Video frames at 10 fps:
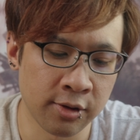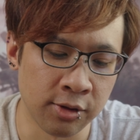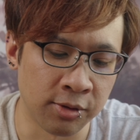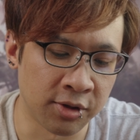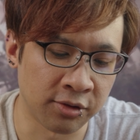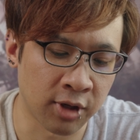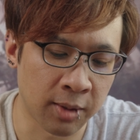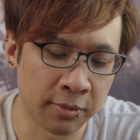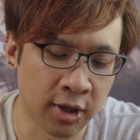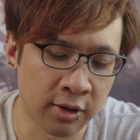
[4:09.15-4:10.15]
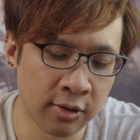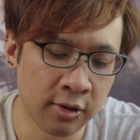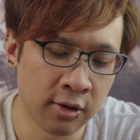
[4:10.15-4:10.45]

you can just grab that